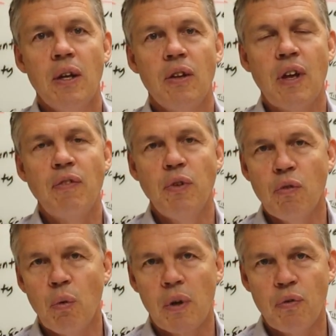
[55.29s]
it's after
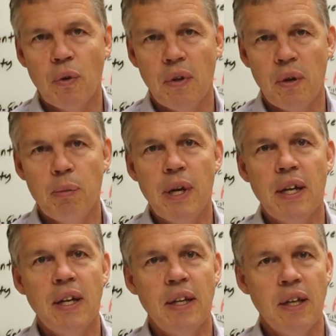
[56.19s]
you've worked for a little
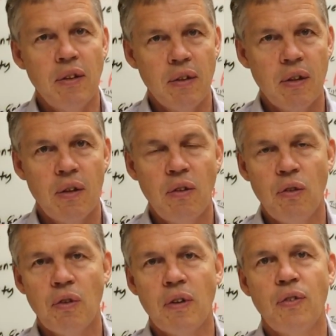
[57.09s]
bit and then you
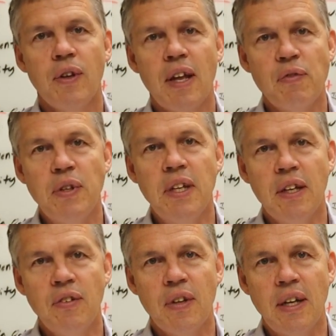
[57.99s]
start to feel that
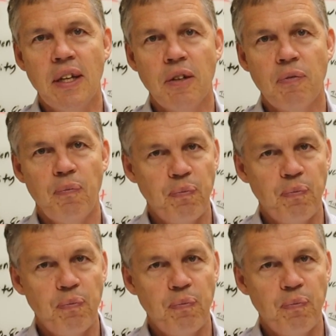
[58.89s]
fatigue set in.